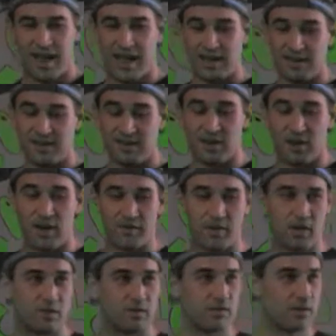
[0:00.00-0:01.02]
And, you know,
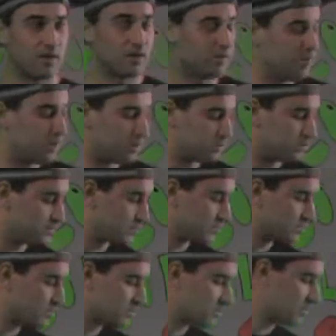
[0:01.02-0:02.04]
I've got, you know,
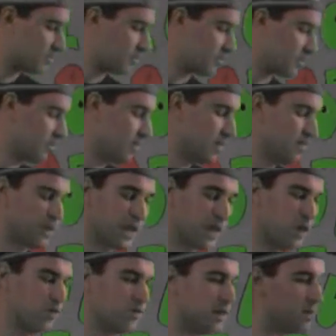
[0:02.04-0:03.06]
people
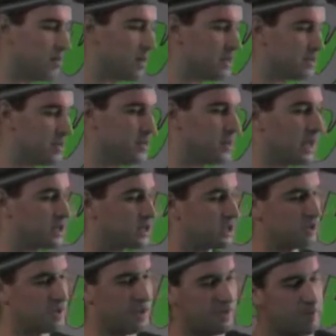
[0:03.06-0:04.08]
get overly PC with that
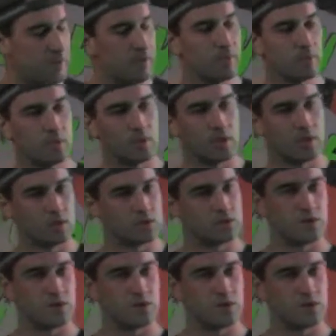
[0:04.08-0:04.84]
shit, and deaf people, in all